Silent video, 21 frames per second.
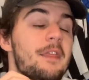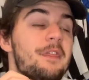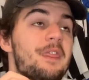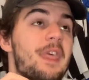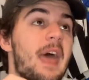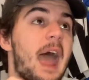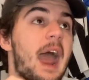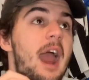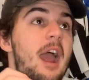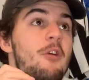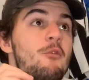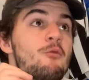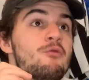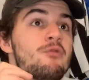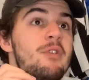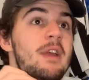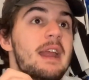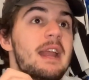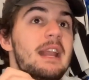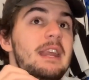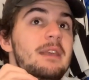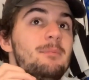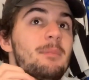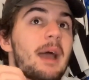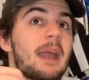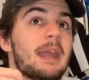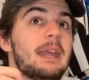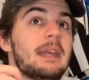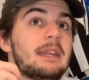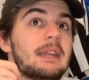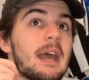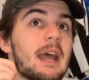that really
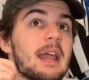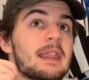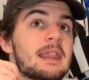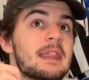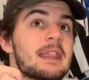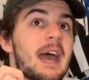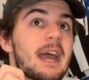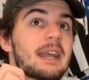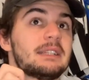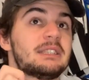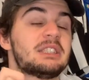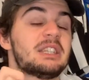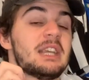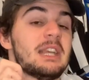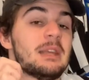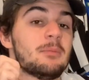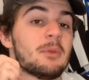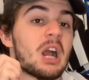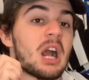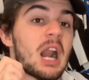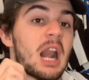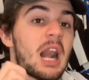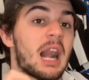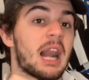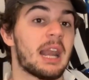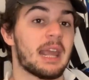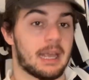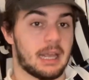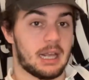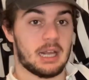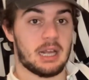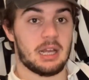made that team
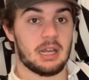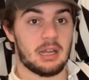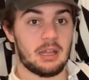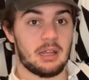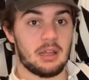click